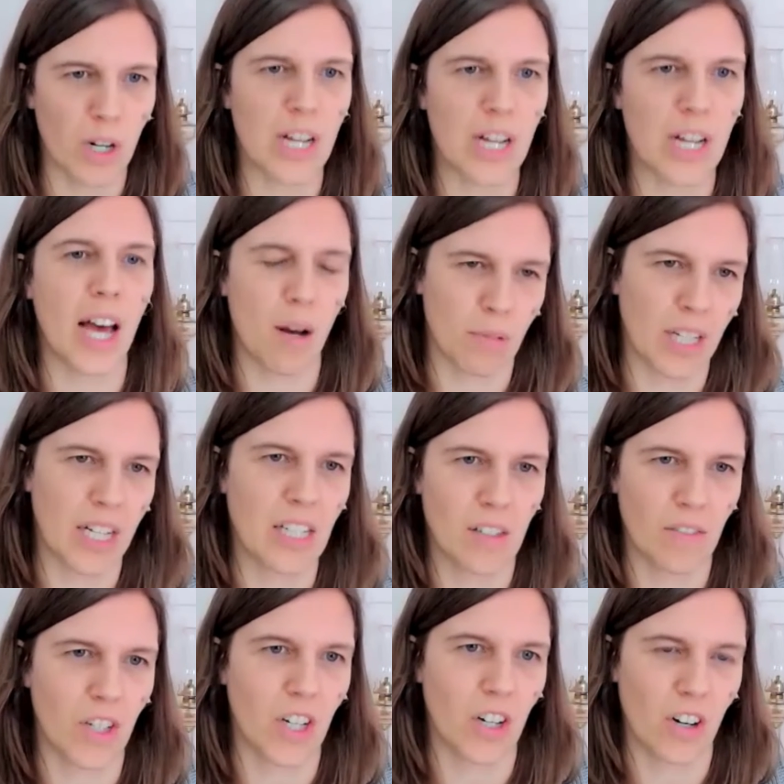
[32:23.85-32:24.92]
in that place
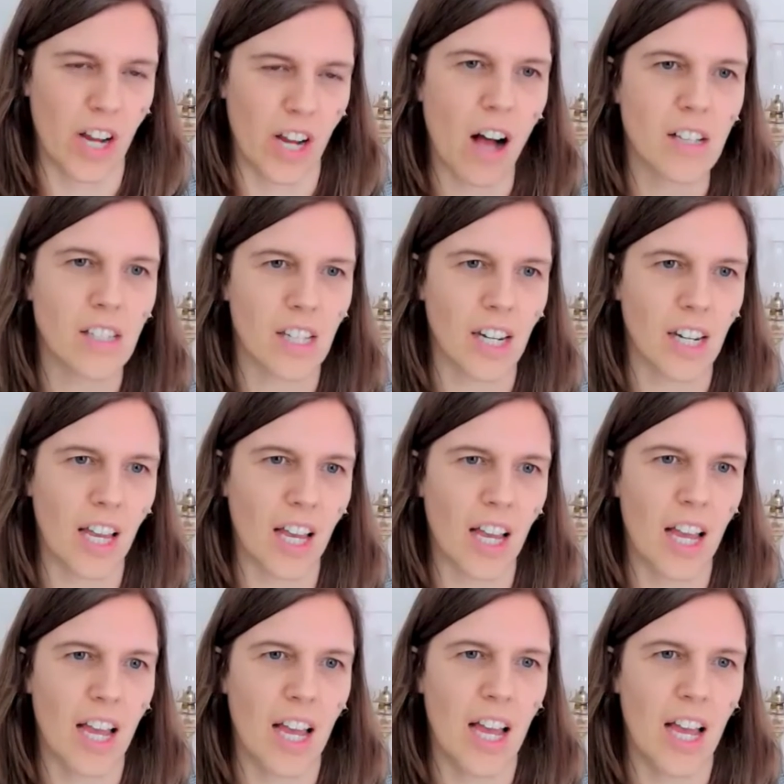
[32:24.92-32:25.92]
of curiosity.